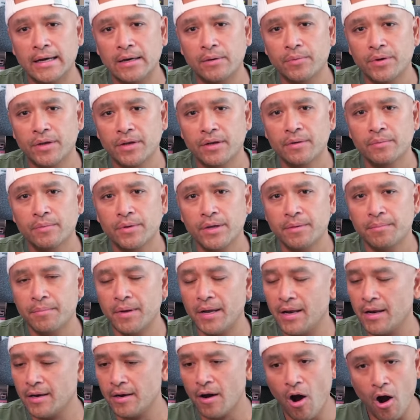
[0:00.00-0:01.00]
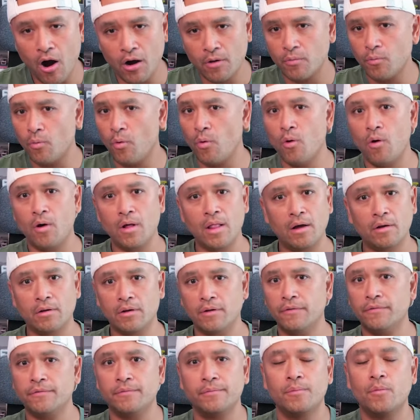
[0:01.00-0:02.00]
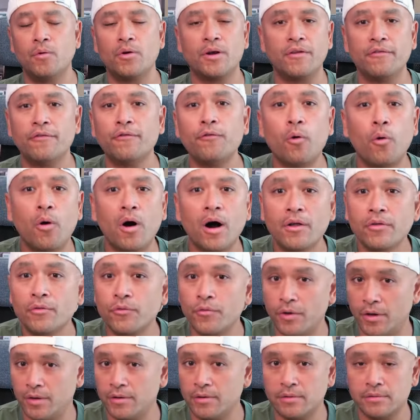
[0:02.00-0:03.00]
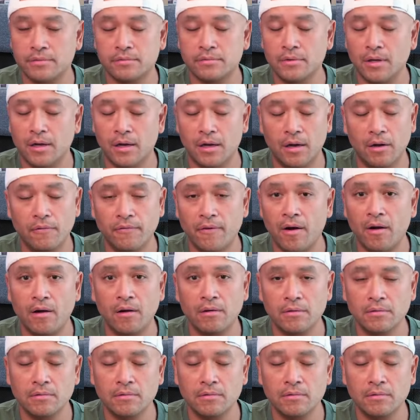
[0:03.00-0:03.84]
We made an art wall out of more than 400 of our